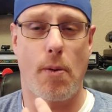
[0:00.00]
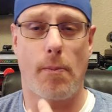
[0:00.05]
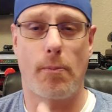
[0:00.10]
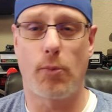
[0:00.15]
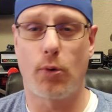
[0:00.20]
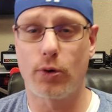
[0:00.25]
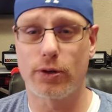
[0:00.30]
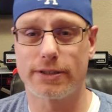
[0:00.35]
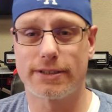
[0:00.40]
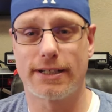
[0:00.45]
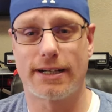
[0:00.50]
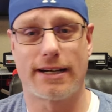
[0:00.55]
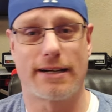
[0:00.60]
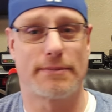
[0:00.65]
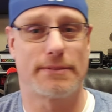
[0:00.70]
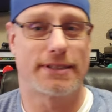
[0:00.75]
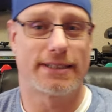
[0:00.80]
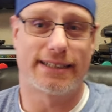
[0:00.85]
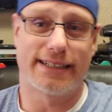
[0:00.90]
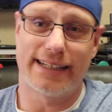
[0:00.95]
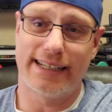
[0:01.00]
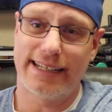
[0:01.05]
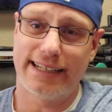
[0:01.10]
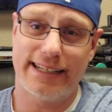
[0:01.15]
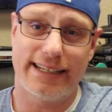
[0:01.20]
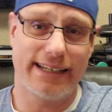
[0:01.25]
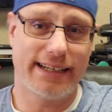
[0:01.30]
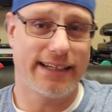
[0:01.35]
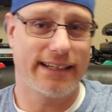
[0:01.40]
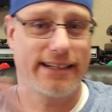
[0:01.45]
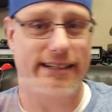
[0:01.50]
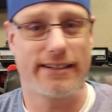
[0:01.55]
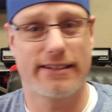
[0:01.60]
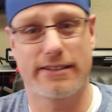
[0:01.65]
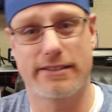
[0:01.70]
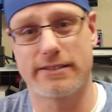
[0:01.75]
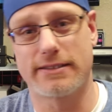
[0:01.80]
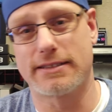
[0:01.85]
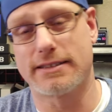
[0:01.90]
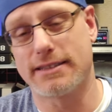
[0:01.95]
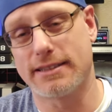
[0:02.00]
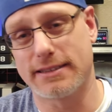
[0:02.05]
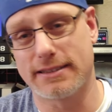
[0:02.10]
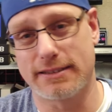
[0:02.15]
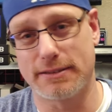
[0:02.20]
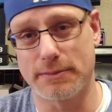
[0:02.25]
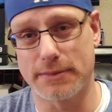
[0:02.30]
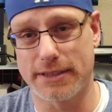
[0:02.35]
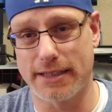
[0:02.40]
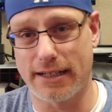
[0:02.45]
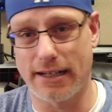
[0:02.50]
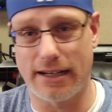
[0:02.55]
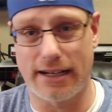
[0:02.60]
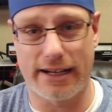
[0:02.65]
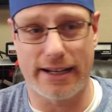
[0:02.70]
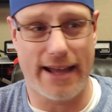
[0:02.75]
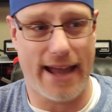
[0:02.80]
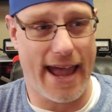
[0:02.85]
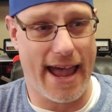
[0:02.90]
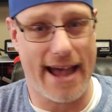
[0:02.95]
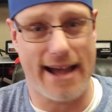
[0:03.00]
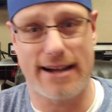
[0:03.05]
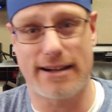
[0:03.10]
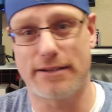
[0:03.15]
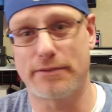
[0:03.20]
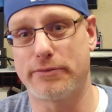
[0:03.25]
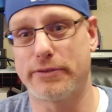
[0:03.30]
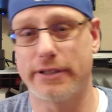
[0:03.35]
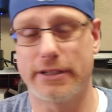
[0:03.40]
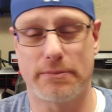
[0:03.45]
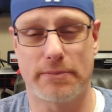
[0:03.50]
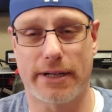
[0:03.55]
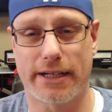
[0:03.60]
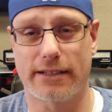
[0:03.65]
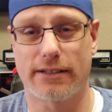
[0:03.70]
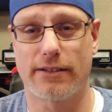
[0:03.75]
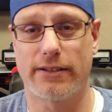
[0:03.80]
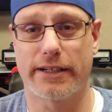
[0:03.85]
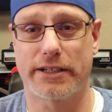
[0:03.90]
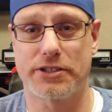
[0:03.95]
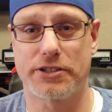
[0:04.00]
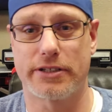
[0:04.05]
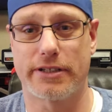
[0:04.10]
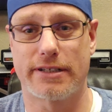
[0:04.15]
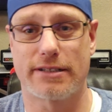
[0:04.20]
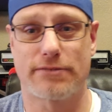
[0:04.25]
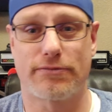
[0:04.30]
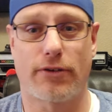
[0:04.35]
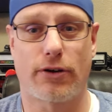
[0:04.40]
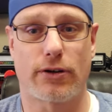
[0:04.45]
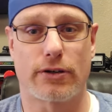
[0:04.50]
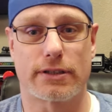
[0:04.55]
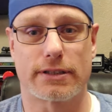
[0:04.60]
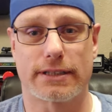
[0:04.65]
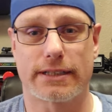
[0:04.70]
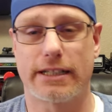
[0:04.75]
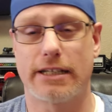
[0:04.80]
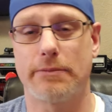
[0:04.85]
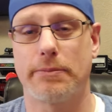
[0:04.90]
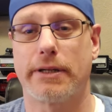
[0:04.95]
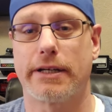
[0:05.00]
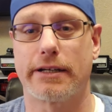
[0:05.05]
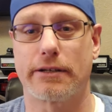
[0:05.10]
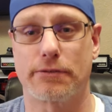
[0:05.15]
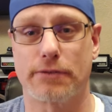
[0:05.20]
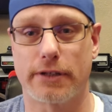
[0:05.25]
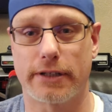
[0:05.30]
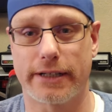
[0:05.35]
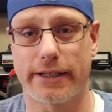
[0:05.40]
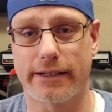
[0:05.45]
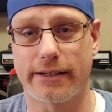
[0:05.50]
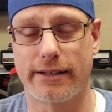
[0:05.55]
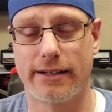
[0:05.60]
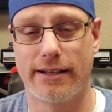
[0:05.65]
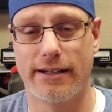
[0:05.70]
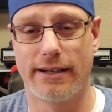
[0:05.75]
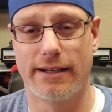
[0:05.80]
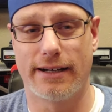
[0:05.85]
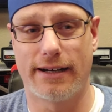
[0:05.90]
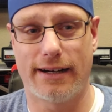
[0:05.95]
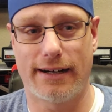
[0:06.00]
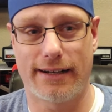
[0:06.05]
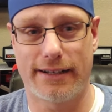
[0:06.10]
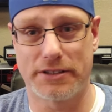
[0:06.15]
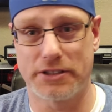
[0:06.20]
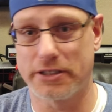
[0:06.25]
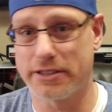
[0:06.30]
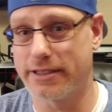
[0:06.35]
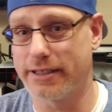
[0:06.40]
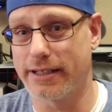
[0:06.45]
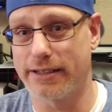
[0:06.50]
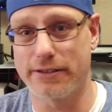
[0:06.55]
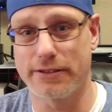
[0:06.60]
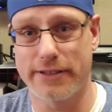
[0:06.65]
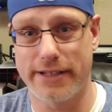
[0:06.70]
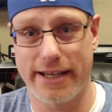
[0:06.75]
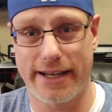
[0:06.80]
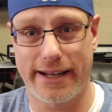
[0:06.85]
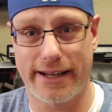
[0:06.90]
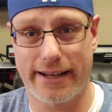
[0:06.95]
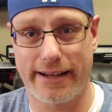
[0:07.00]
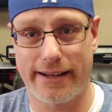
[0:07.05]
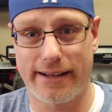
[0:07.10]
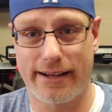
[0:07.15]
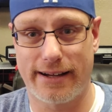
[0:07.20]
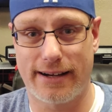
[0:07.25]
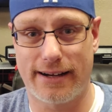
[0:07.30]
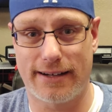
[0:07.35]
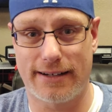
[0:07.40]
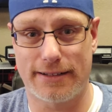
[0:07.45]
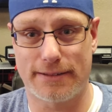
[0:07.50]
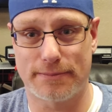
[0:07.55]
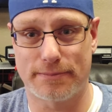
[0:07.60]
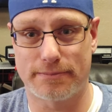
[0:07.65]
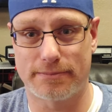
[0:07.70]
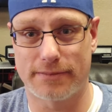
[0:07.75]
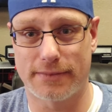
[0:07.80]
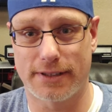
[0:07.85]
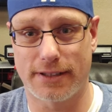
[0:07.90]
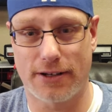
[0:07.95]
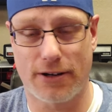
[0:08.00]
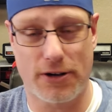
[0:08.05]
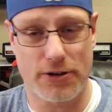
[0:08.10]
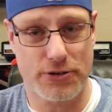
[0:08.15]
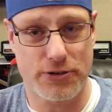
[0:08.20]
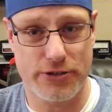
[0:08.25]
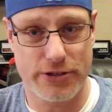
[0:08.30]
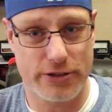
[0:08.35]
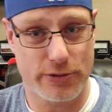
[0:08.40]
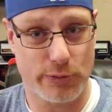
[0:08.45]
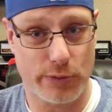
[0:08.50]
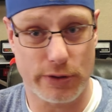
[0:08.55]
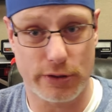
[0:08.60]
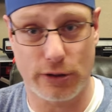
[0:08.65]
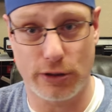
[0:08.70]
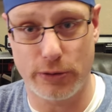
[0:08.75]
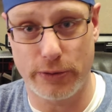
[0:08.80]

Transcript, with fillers: more times than any other the systems that I have in my collection as far as keeping it running. Uh, just the other day, um, the cartridges weren't